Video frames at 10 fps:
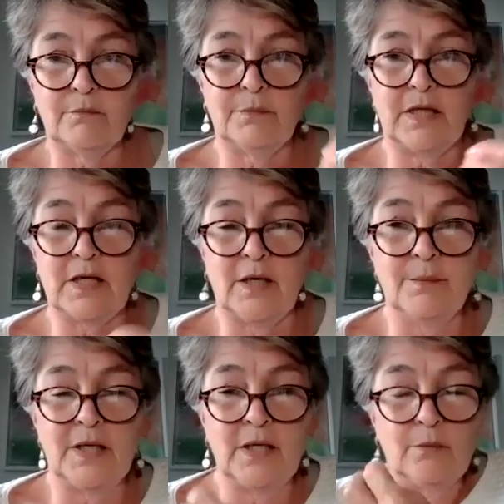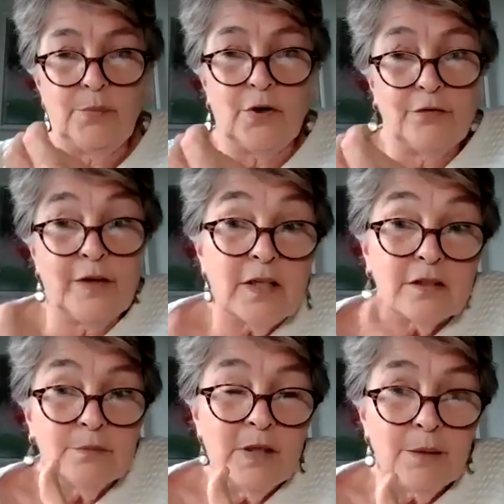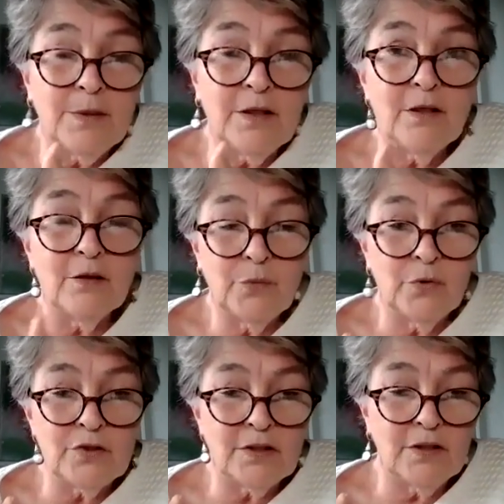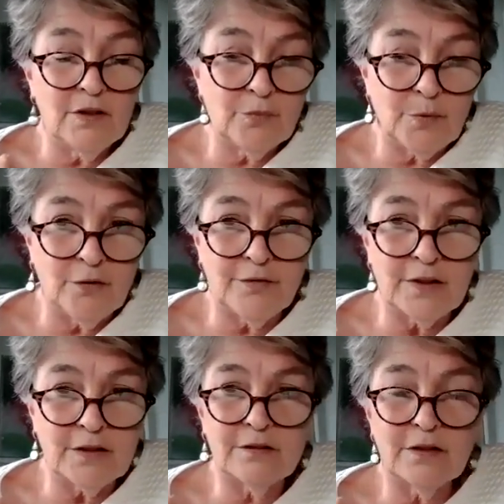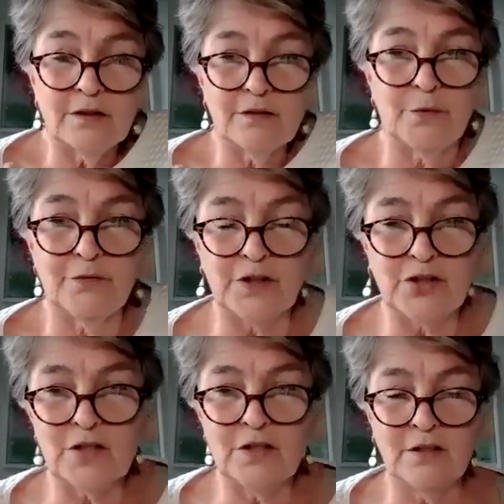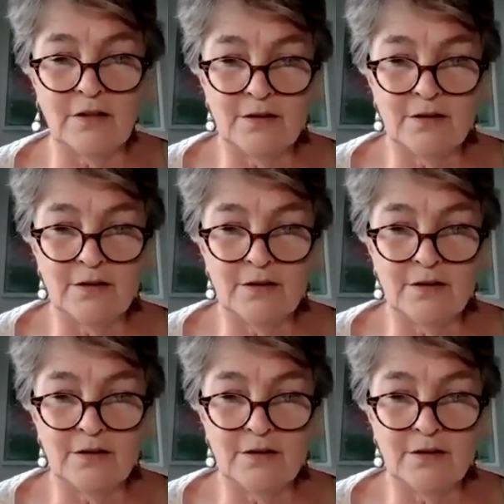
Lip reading: becoming perfect, maybe beauty as perfect as perfection.